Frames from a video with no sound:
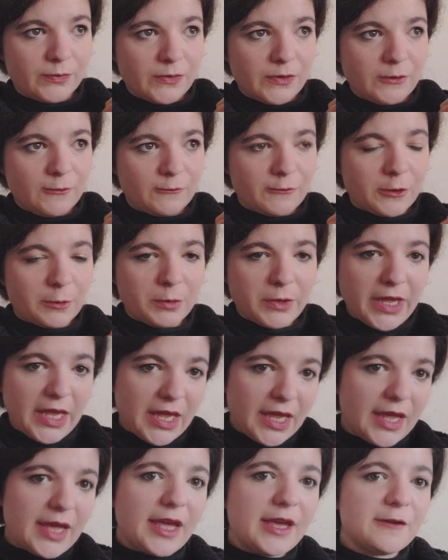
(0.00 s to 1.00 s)
from
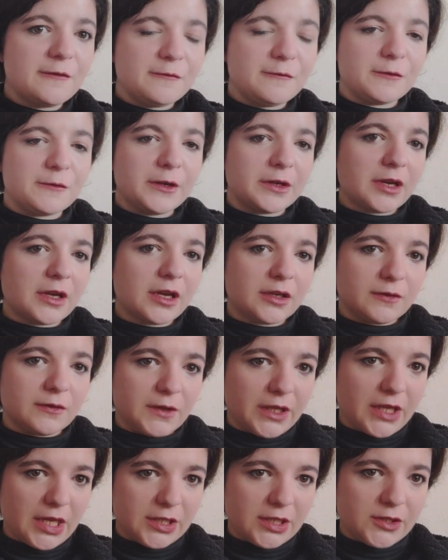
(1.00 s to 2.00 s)
every kind of
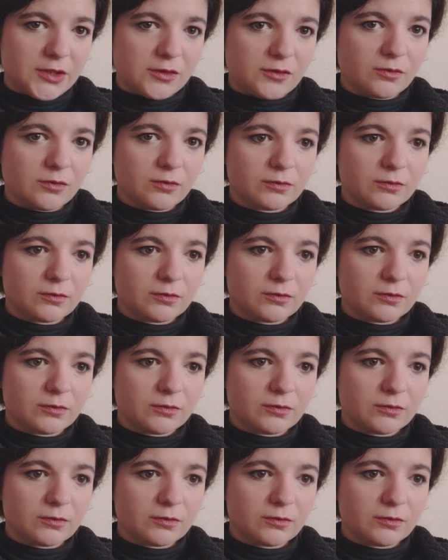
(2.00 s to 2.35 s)
occasion.